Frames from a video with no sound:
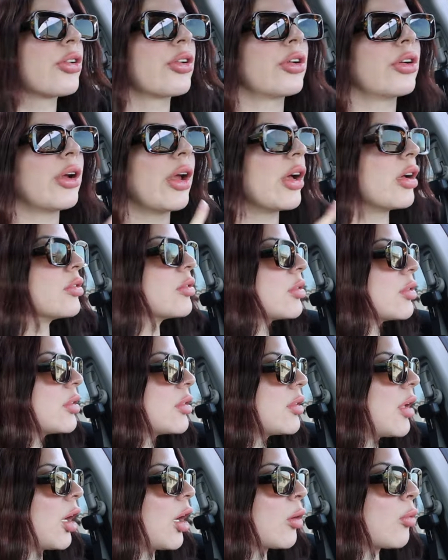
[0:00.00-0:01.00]
Her house
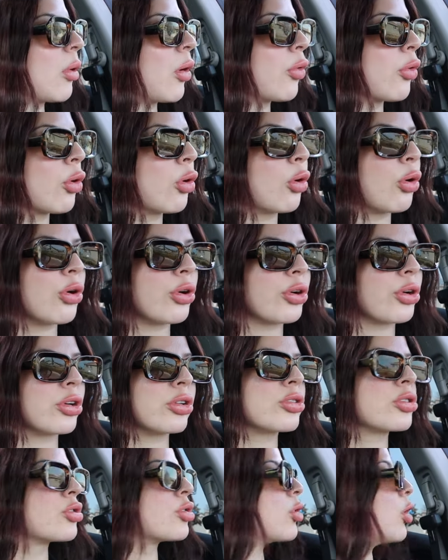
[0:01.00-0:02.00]
is like around the
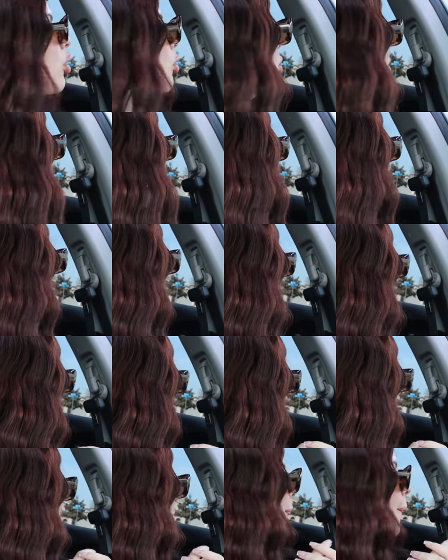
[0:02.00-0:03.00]
corner. So
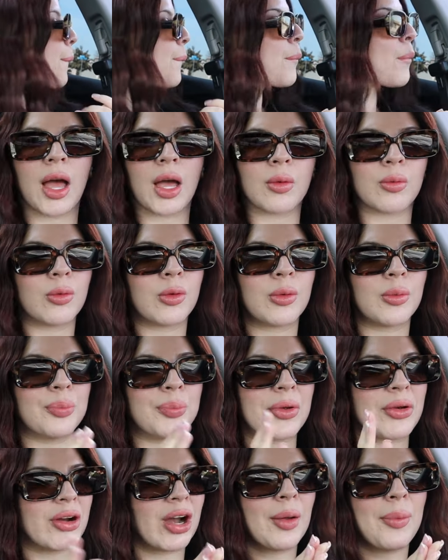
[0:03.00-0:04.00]
I will
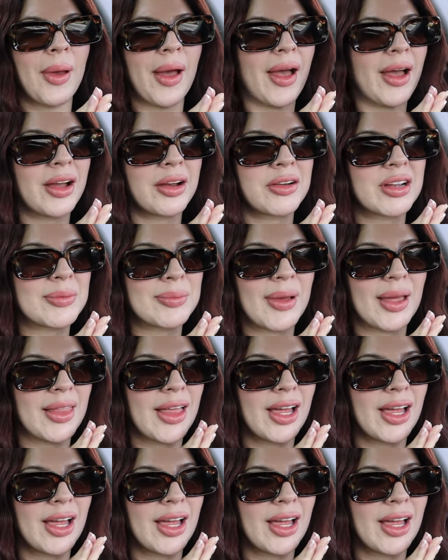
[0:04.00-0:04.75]
be right back with my